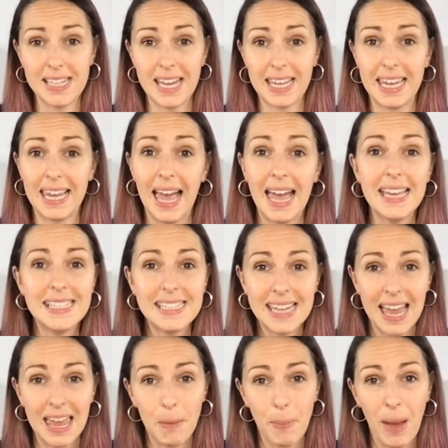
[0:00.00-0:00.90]
taking
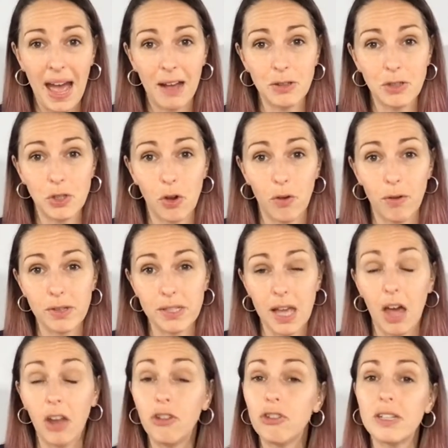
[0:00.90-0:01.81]
eighty-eight pounds off. It's
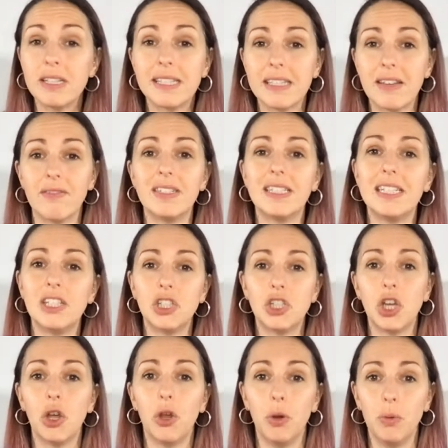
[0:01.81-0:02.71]
one hundred
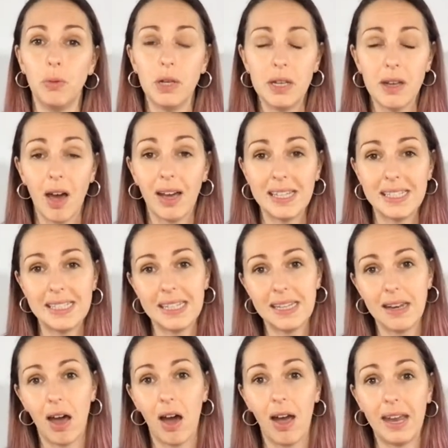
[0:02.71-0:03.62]
seventy-two
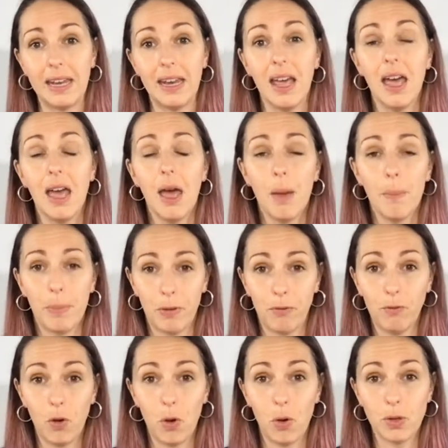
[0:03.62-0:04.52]
ninety-nine
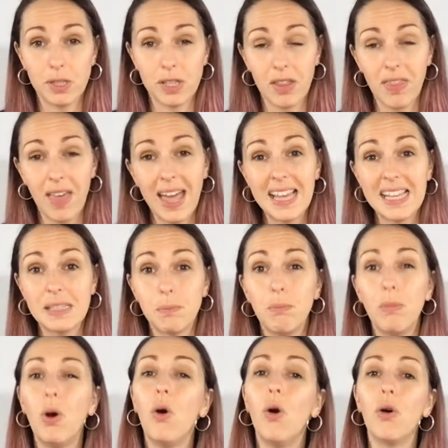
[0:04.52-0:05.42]
before, so that is
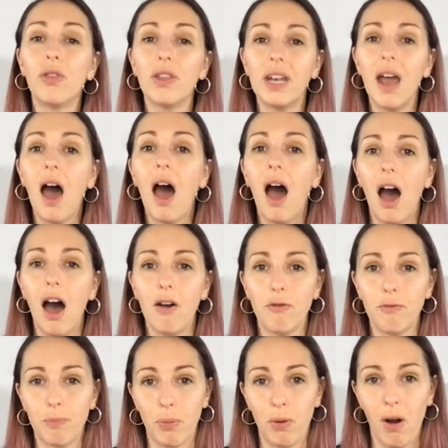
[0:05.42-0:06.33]
more than
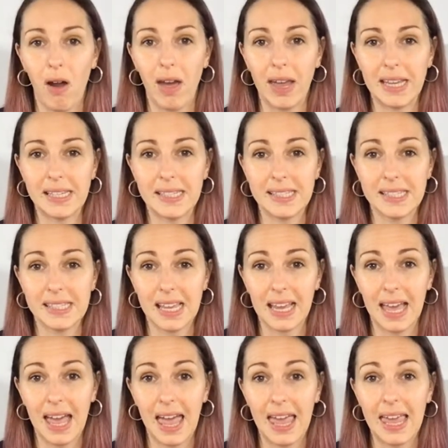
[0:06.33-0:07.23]
half price,
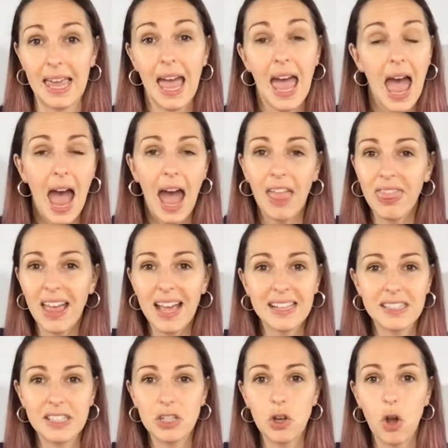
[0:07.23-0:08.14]
okay? And
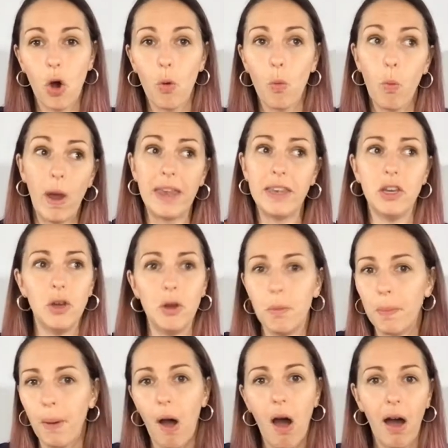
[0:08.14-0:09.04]
that's not when you
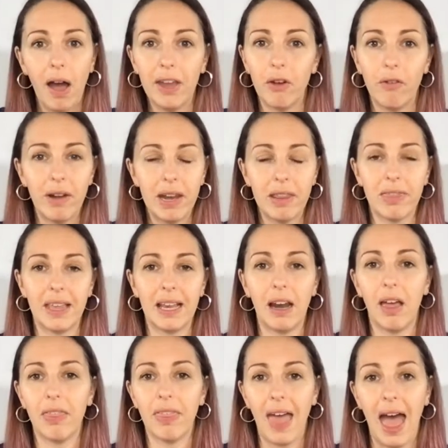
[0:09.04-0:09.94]
buy or anything
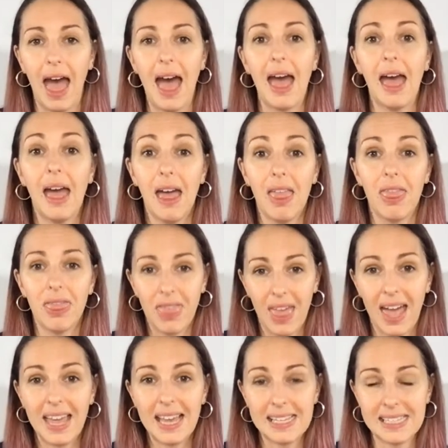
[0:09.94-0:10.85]
like that.
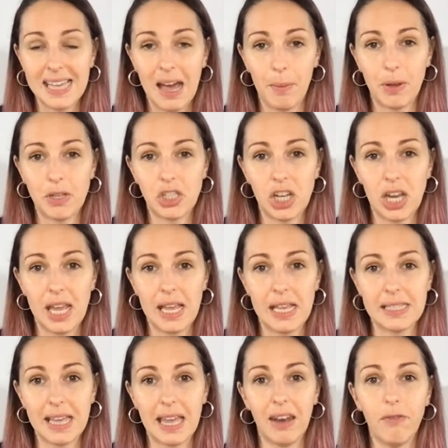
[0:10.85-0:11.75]
That is how much it
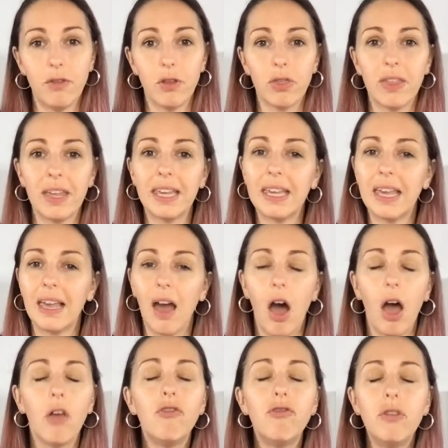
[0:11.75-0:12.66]
is. And if you're thinking,
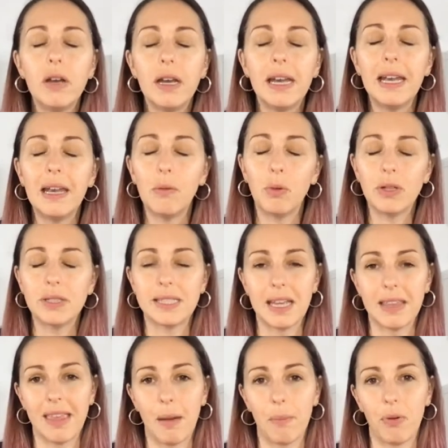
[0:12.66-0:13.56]
I really want
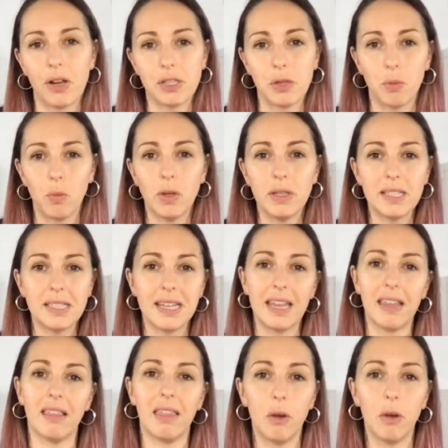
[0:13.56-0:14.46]
it at that price, I want to
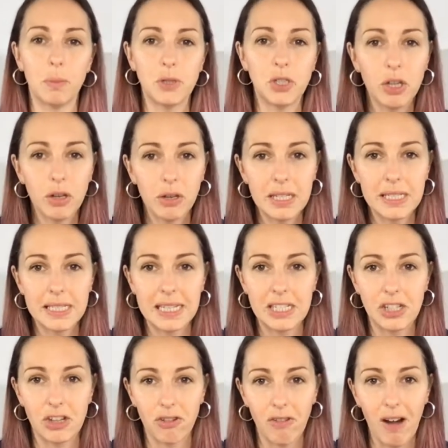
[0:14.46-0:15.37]
take the
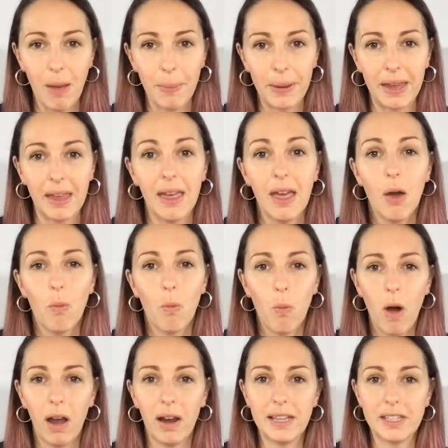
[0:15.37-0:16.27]
opportunity to grab it
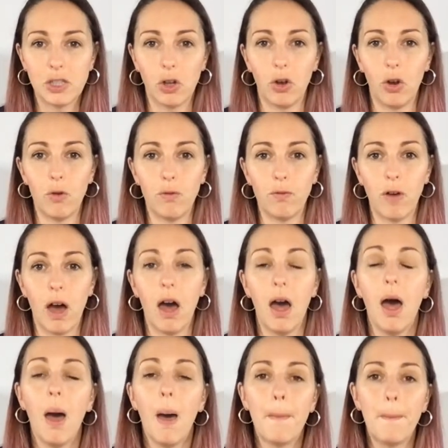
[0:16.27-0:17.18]
while it's on offer,
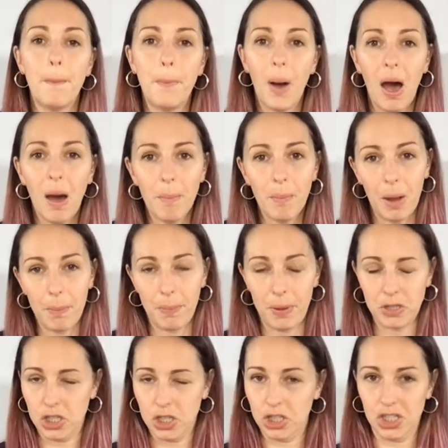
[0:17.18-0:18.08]
but my
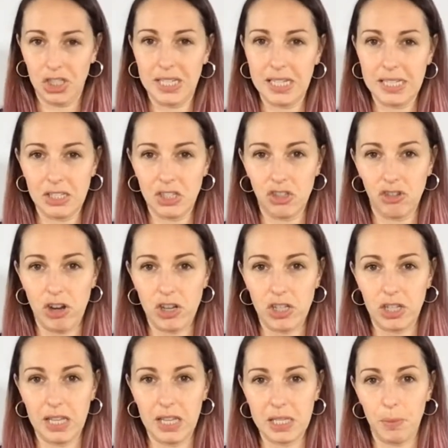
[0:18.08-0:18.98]
budget just isn't
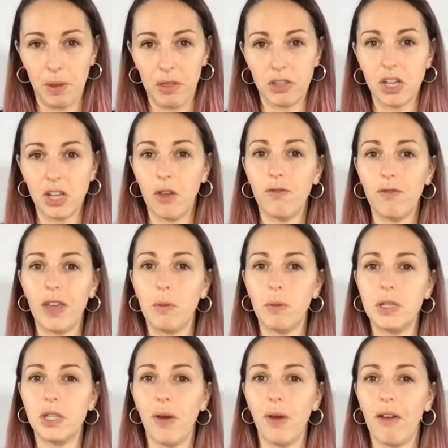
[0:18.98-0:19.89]
stretching this month, don't forget
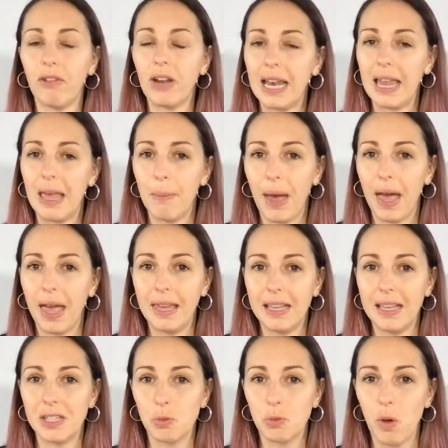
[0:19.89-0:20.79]
we do have
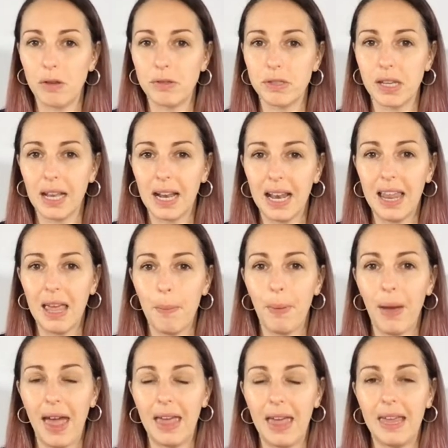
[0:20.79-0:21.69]
ClearPay as well. So
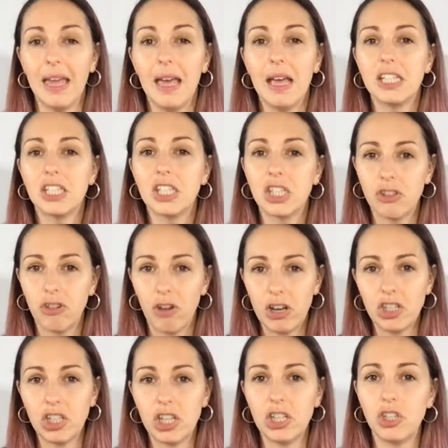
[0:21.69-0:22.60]
ClearPay
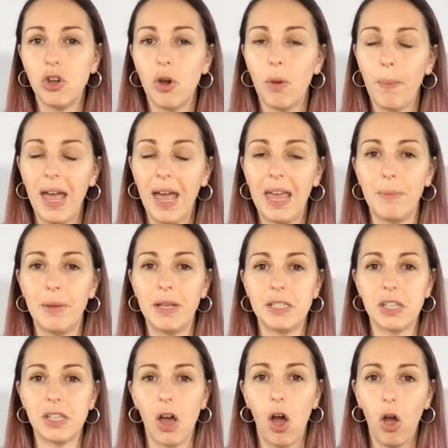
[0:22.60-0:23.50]
stretches your
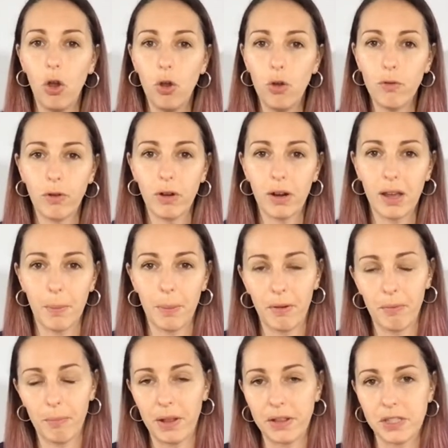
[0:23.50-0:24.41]
payments over a
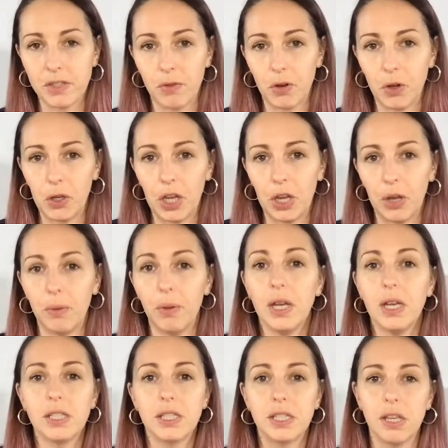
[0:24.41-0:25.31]
couple of months for you.
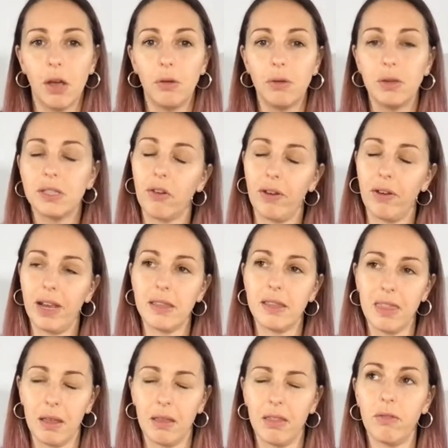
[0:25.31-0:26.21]
So, sorry, I
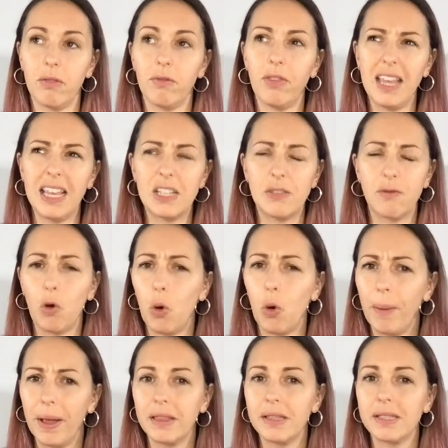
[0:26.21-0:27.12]
I think it's
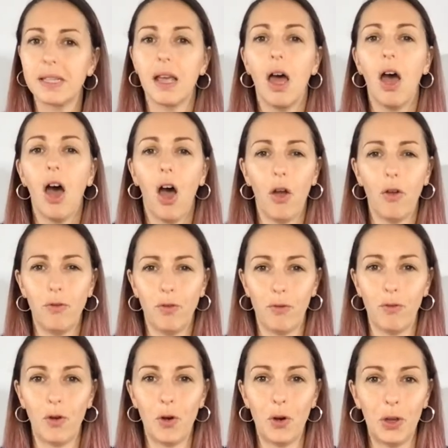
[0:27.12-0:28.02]
four months over
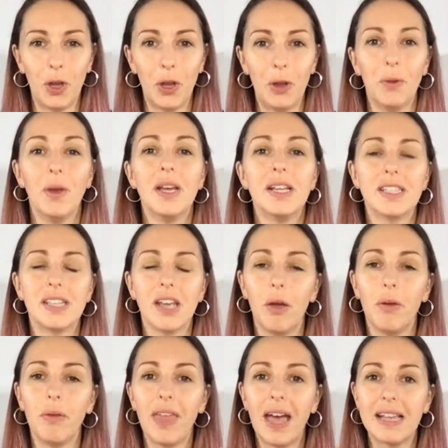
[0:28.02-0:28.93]
for you.
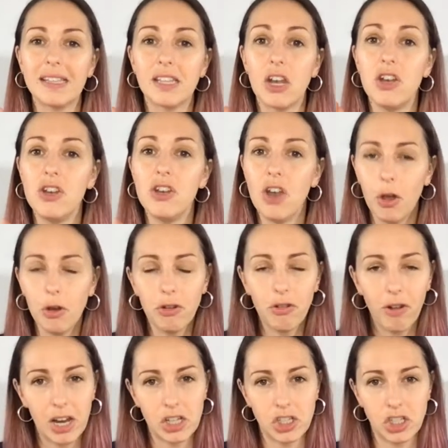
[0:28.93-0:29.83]
So that's no
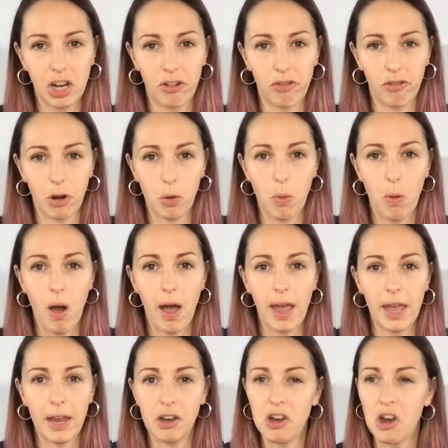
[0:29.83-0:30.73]
credit check
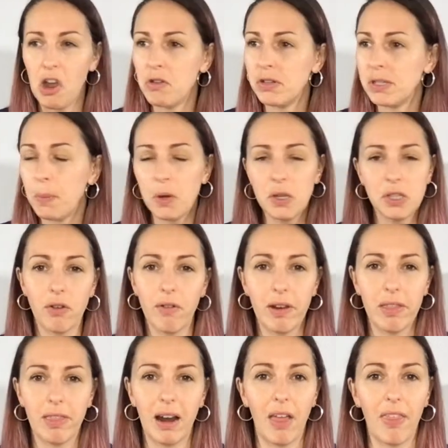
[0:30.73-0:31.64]
required, no deposit or
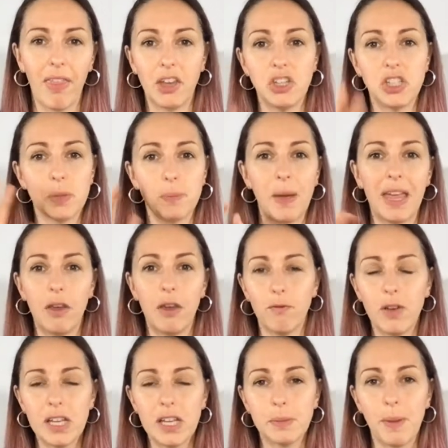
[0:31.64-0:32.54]
anything like that. You just pay your
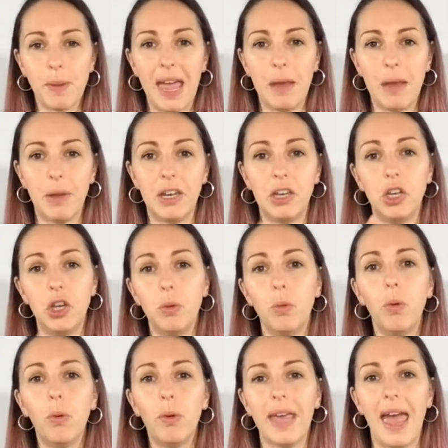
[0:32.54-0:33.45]
first payment, you
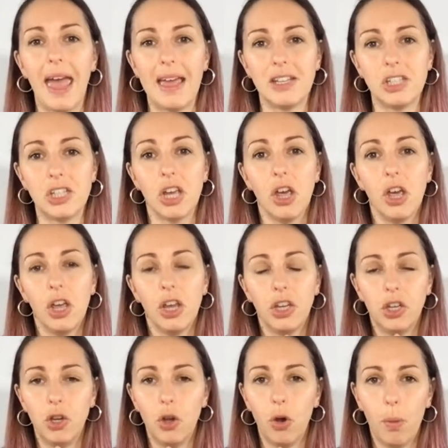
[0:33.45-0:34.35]
will get
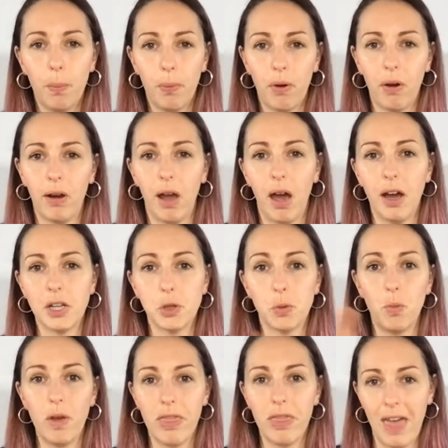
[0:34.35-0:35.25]
your product
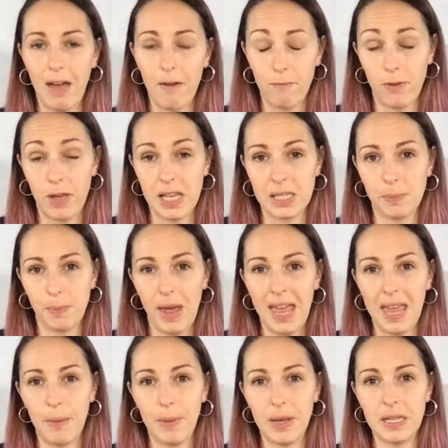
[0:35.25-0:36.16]
with that first
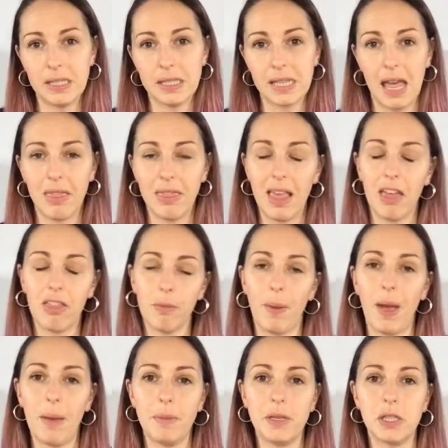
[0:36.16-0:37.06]
payment, and the other
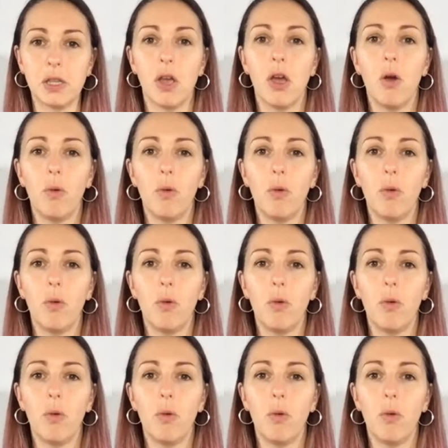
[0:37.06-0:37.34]
payments